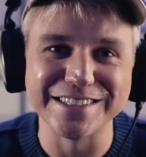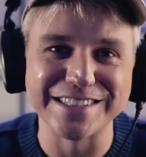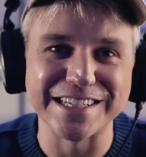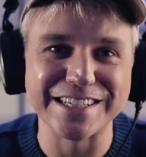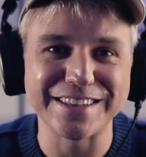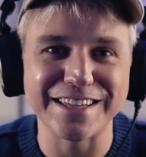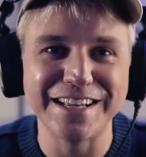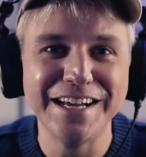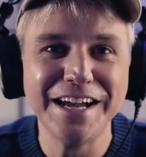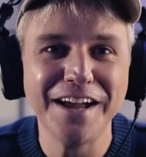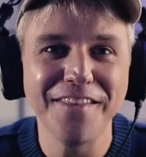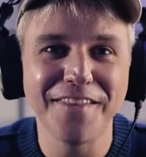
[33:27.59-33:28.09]

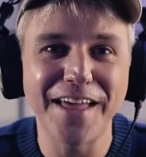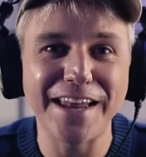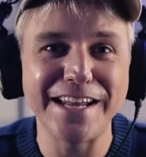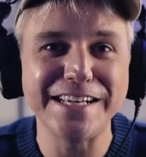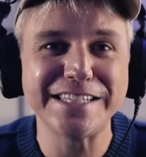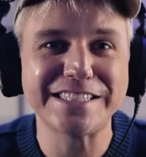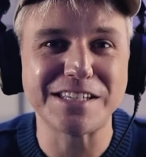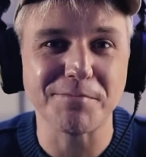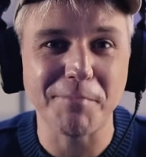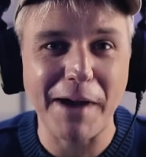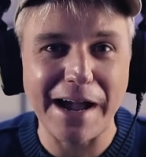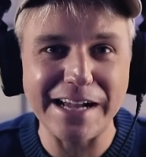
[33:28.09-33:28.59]
Like, that
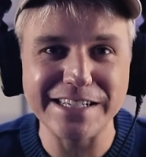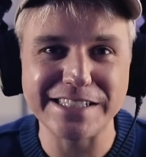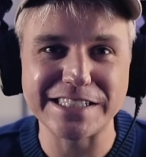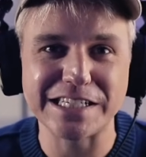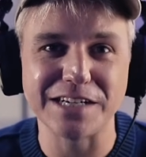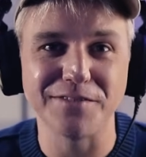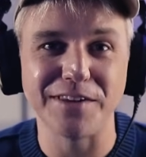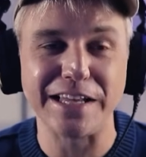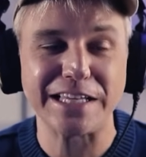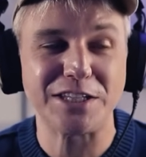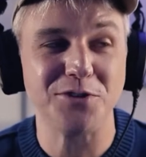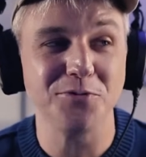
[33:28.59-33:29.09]
is the magic
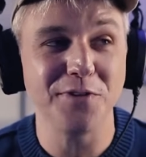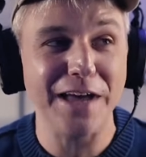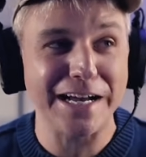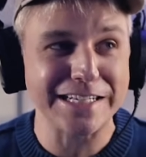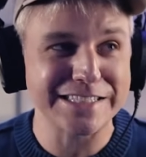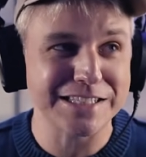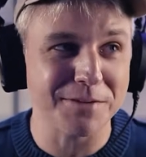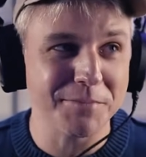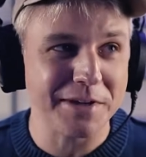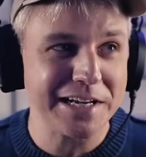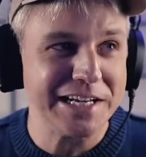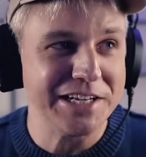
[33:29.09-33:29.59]
of, like, you got
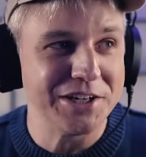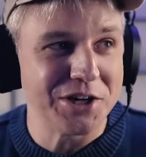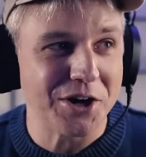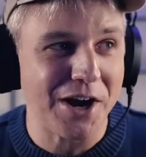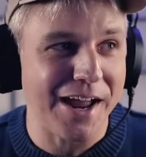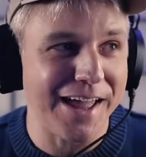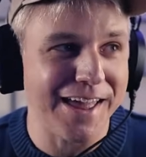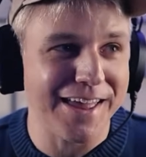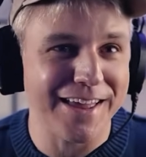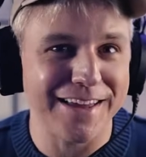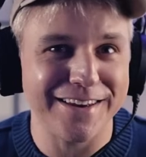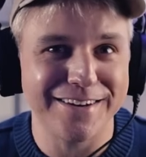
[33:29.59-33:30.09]
something in your
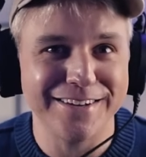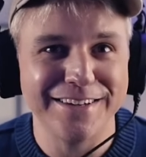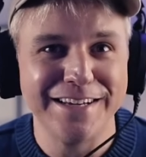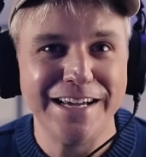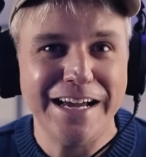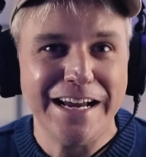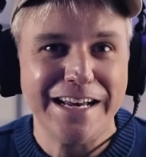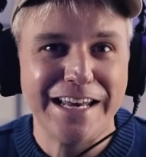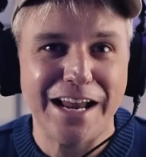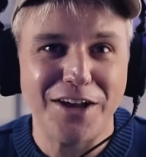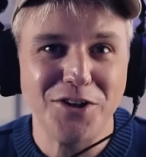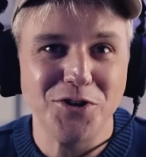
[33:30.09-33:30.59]
head,
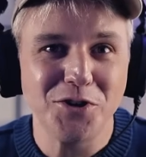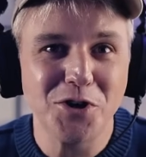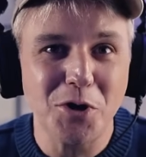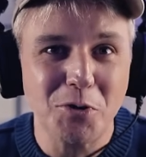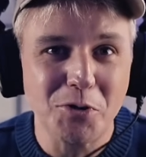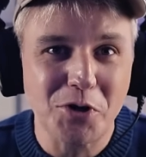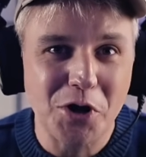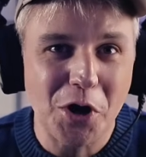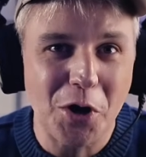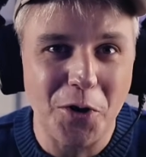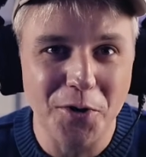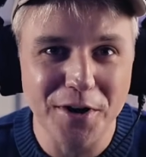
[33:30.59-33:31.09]
now you go
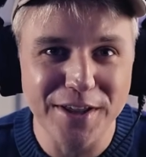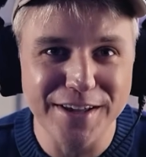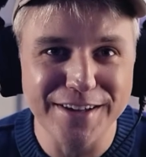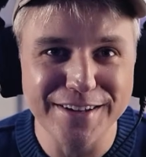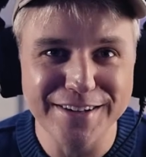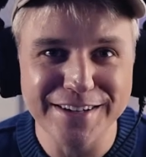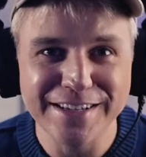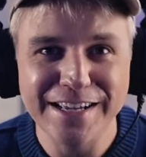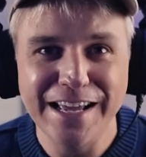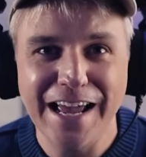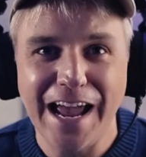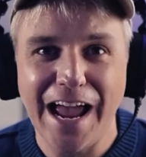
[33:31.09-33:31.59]
code
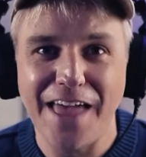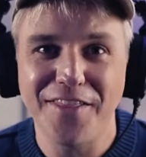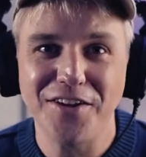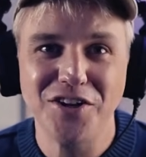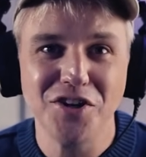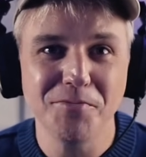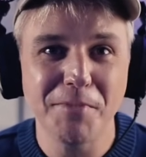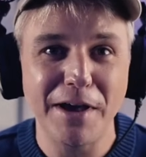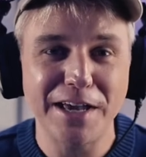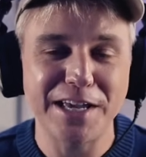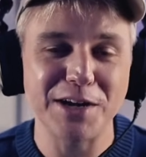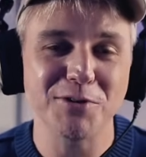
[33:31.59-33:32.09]
it, and then
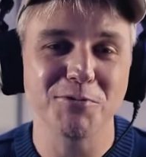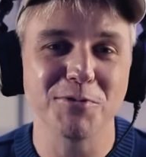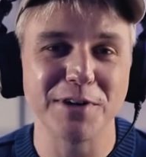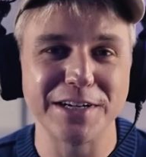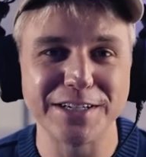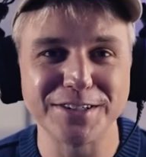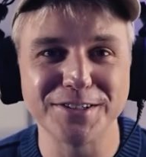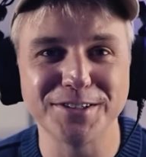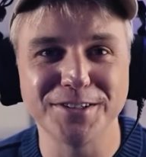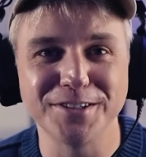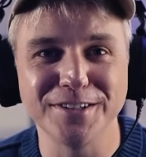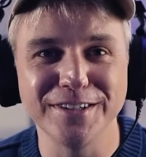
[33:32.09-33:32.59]
you make it
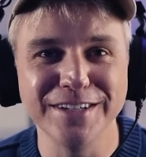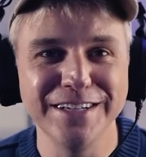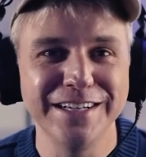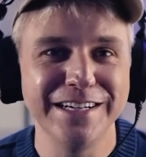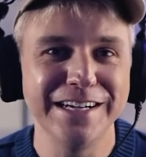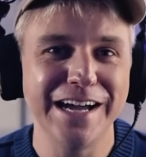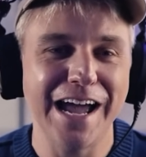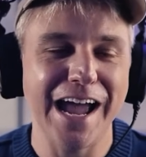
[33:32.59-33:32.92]
real.